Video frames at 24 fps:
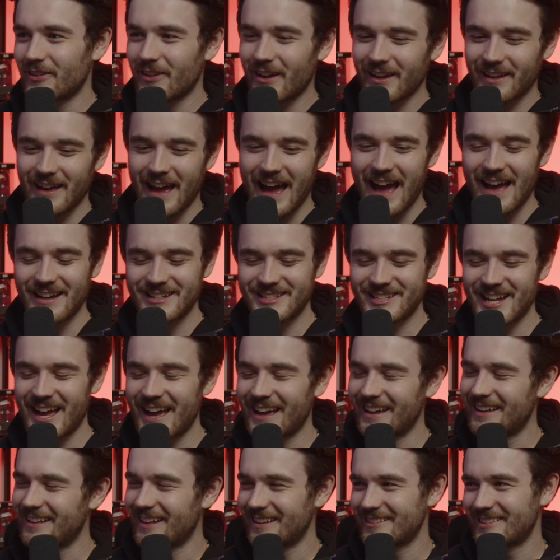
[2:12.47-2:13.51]
not like a
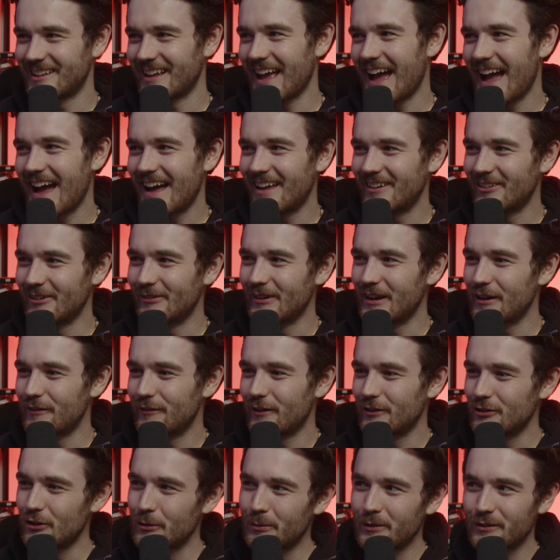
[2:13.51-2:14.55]
hashtag classic ad or
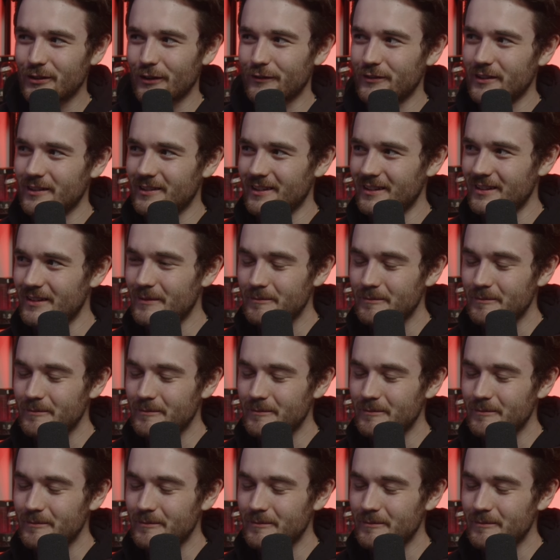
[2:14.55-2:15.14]
whatever. Ubisoft isn't yeah